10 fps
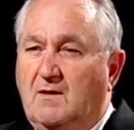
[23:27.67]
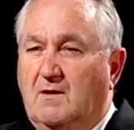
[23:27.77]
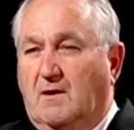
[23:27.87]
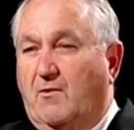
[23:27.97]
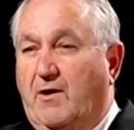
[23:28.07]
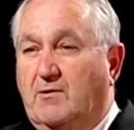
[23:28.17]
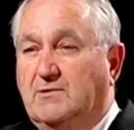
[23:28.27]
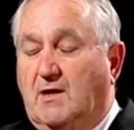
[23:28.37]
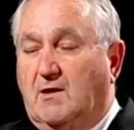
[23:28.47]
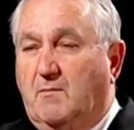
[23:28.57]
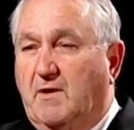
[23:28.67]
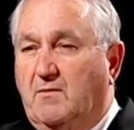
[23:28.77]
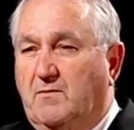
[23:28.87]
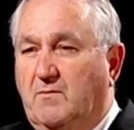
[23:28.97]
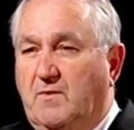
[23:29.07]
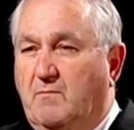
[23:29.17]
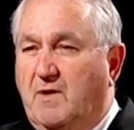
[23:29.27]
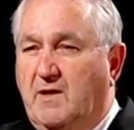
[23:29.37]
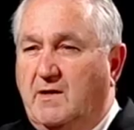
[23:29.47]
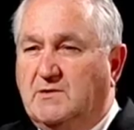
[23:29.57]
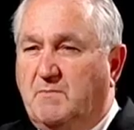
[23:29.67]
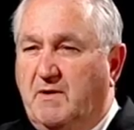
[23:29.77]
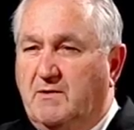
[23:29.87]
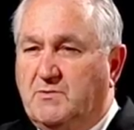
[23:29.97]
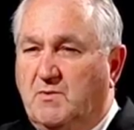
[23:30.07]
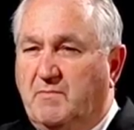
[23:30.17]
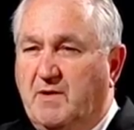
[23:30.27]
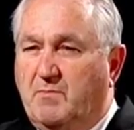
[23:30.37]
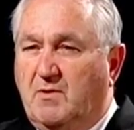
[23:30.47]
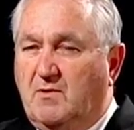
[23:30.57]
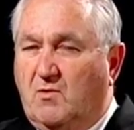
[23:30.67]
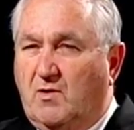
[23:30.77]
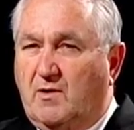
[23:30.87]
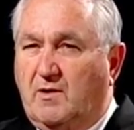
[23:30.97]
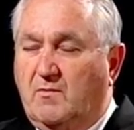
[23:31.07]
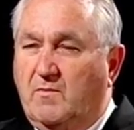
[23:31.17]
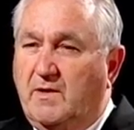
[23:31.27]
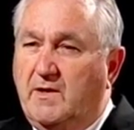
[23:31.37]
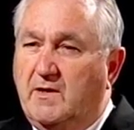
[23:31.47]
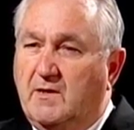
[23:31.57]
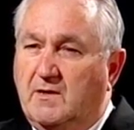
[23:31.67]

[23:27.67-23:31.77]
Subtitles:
a greater Sacramento that we be a spiritual people, or can we